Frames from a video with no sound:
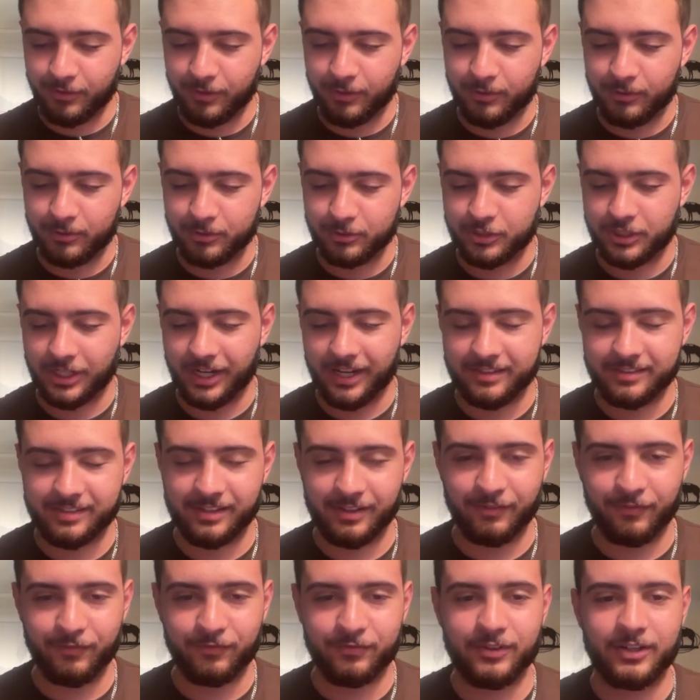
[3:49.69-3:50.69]
The whole chat's
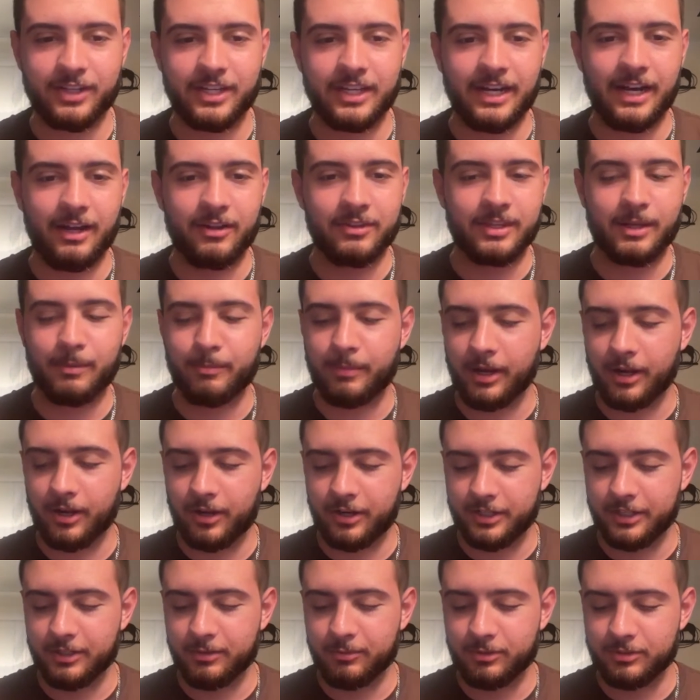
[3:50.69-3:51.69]
like freaking out that my
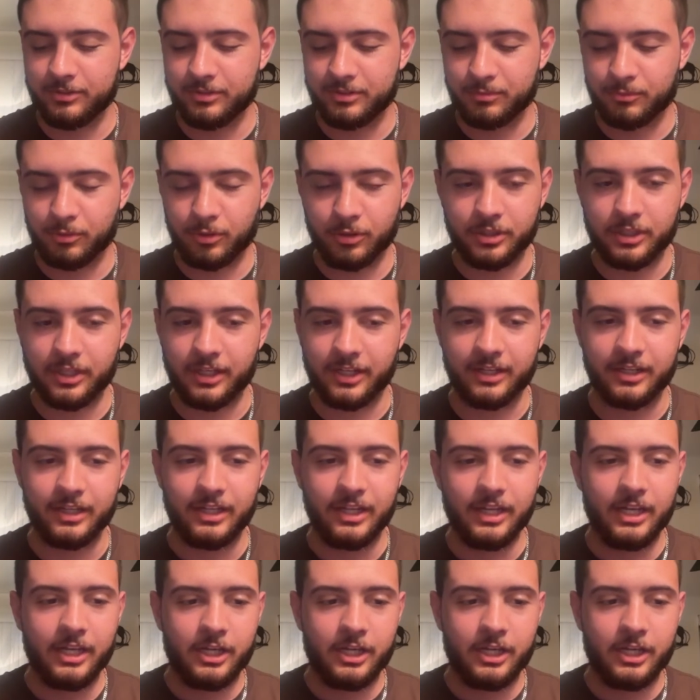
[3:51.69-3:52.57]
audio wasn't working.